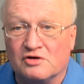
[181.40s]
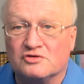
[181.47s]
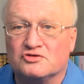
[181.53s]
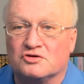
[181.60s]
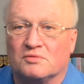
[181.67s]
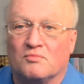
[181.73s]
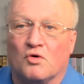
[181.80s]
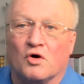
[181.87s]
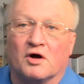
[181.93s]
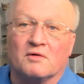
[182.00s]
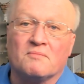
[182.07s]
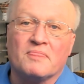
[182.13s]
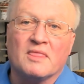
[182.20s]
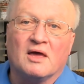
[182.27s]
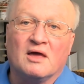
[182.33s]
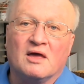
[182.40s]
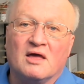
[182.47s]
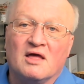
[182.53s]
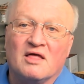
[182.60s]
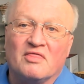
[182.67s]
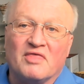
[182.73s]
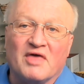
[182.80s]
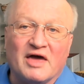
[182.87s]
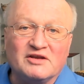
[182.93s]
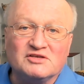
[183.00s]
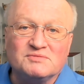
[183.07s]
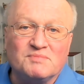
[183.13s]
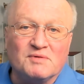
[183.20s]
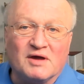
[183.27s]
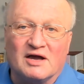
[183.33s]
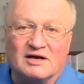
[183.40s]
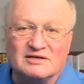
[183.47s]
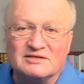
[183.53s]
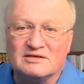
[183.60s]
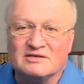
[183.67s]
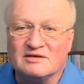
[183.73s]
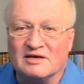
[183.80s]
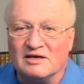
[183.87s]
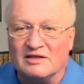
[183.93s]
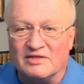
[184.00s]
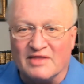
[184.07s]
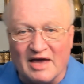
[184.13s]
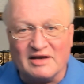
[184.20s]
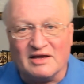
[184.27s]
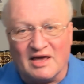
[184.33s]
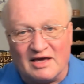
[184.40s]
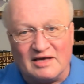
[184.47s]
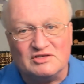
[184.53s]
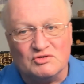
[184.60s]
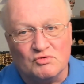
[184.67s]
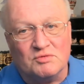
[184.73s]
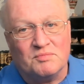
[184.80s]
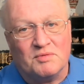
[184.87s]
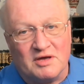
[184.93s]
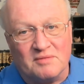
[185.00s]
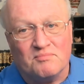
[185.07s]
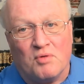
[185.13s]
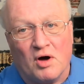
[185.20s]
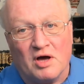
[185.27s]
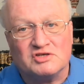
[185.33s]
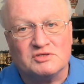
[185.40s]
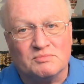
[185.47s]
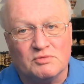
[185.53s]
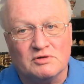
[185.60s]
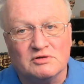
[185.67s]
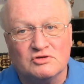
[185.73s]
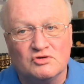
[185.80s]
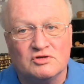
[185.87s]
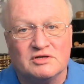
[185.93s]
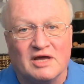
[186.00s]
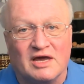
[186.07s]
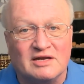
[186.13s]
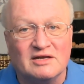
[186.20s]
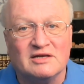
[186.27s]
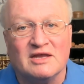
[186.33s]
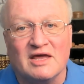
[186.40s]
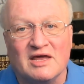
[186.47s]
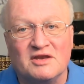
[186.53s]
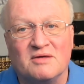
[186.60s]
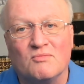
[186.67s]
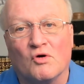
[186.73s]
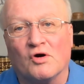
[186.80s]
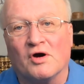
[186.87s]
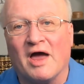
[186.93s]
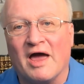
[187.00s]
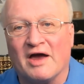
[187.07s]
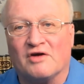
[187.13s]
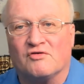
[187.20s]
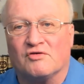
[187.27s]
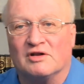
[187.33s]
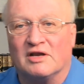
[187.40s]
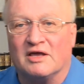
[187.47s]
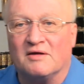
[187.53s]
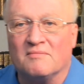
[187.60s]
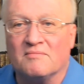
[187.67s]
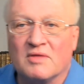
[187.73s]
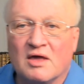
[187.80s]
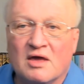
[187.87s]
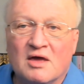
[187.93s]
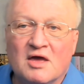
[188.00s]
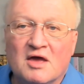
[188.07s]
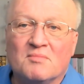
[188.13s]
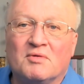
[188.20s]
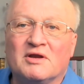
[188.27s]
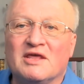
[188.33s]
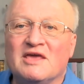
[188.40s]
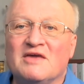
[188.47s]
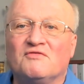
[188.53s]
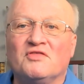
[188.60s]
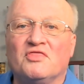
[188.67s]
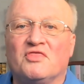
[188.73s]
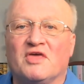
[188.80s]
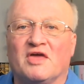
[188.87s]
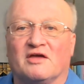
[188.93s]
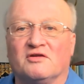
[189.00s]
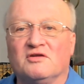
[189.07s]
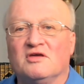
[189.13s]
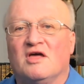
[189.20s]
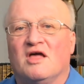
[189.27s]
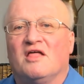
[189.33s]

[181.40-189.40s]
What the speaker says: years or more. That is because, in that case, it would be impossible to date it any more accurately. But even then,